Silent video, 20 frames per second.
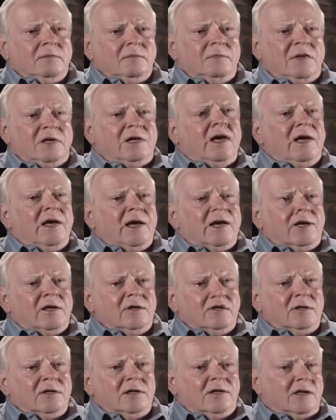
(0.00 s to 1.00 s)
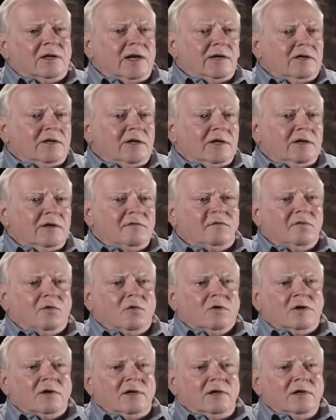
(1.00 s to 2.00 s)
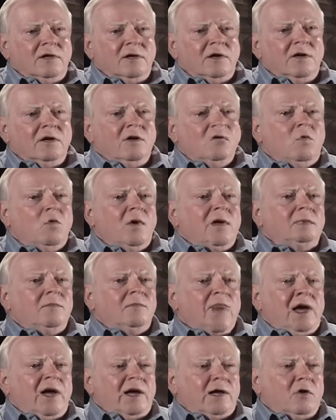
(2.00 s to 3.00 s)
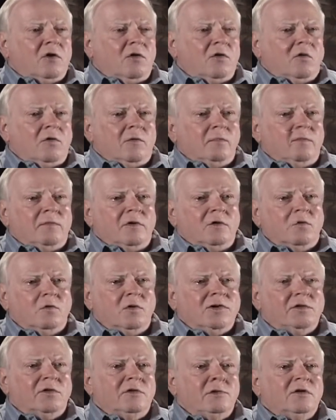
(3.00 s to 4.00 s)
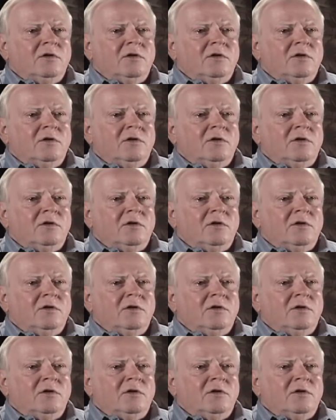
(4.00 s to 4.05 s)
began in nineteen forty, went back home with